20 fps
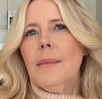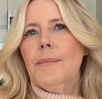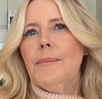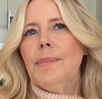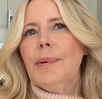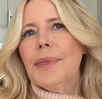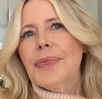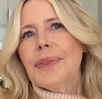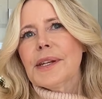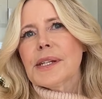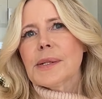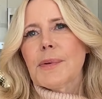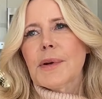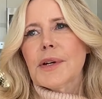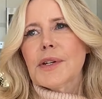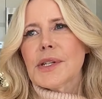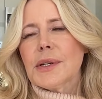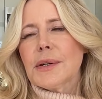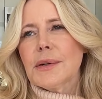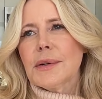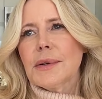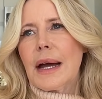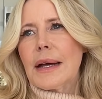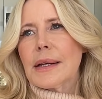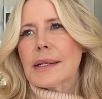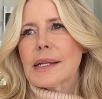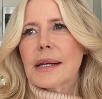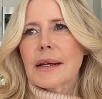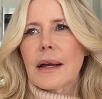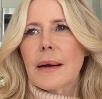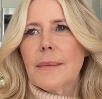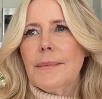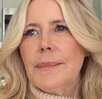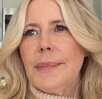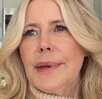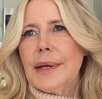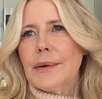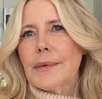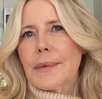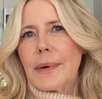But this person who has like a
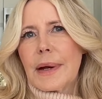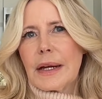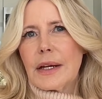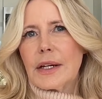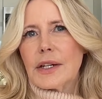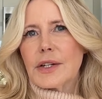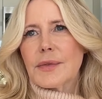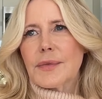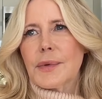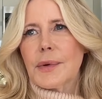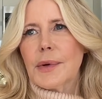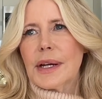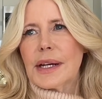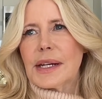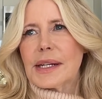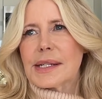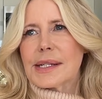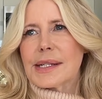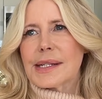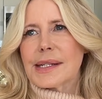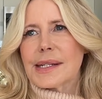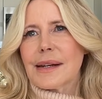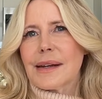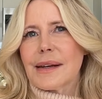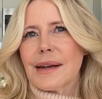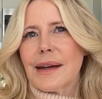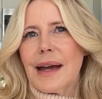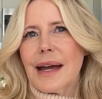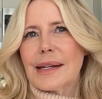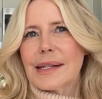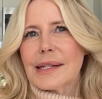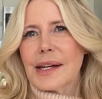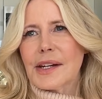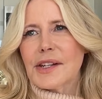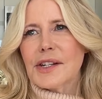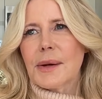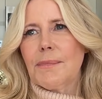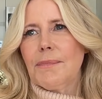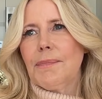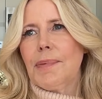mid range voice has
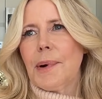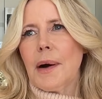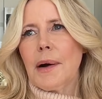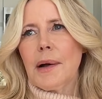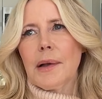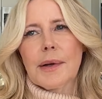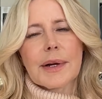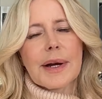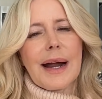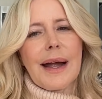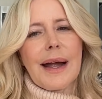such a baller